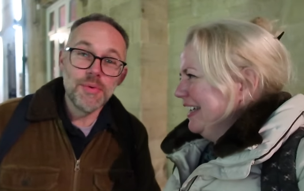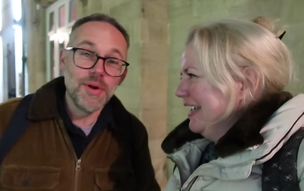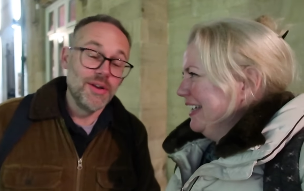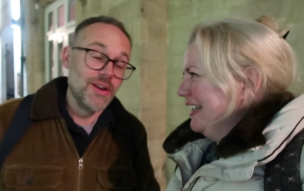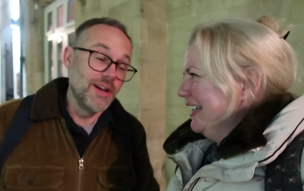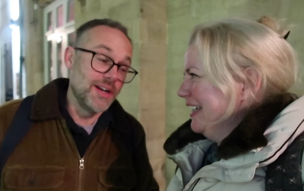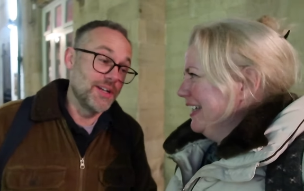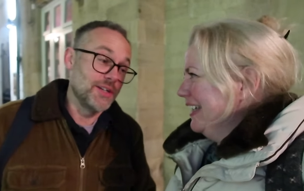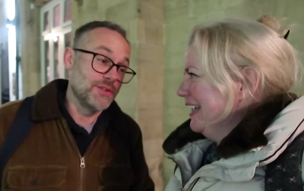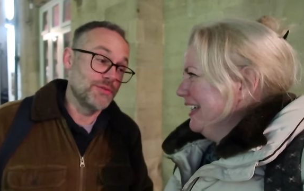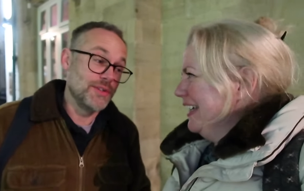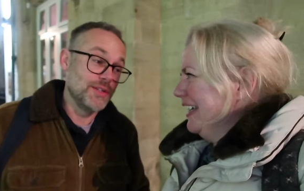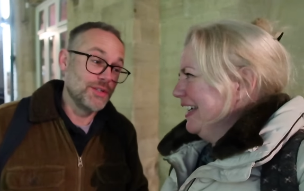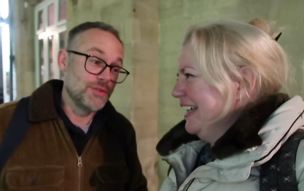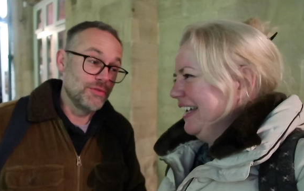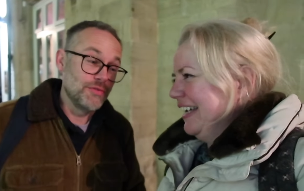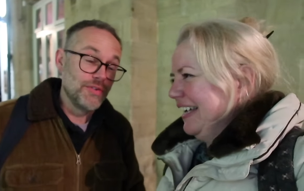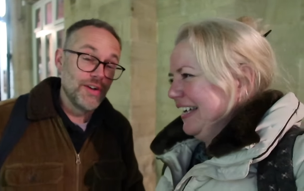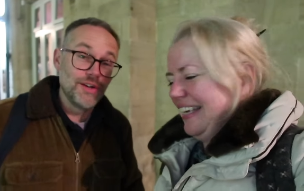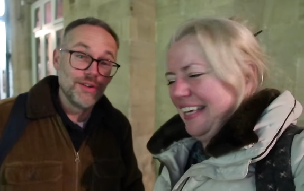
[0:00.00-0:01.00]
Speaker 1: won't like us for
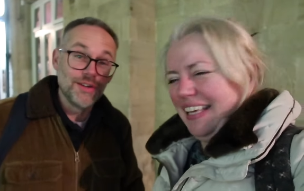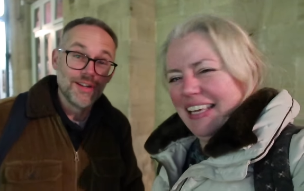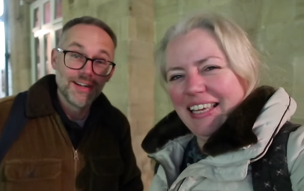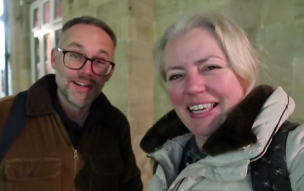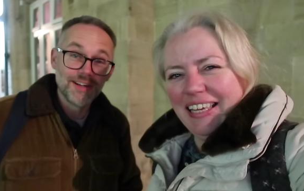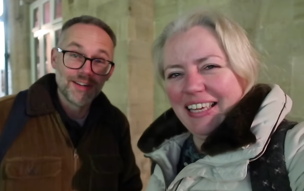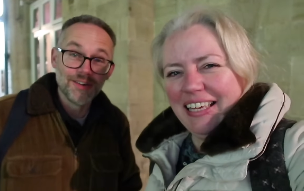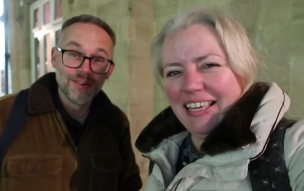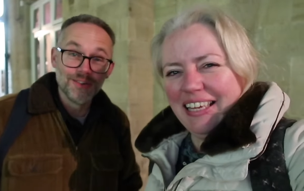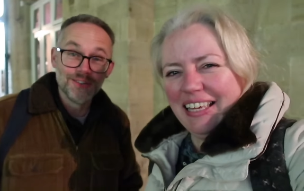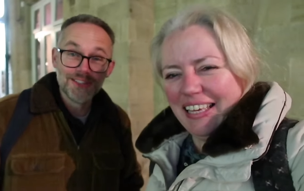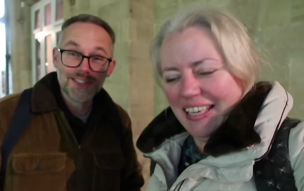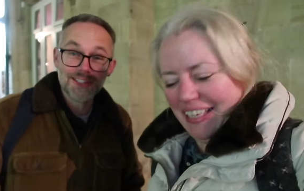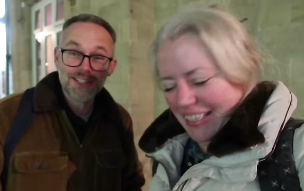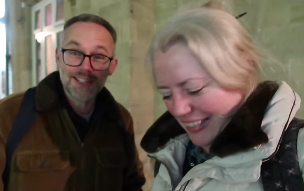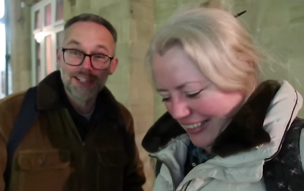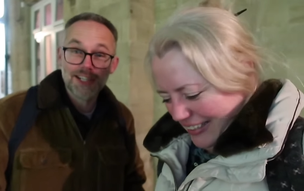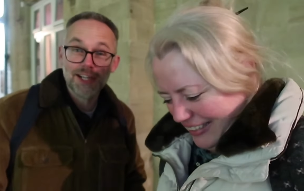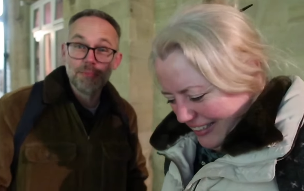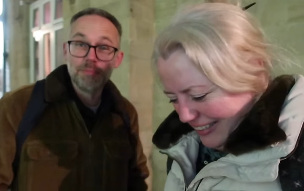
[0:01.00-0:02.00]
this review. They're going to call us
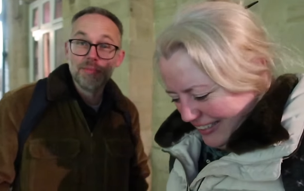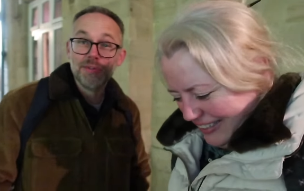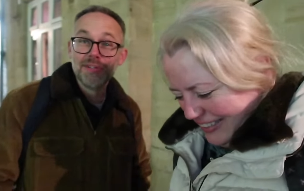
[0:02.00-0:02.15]
scum.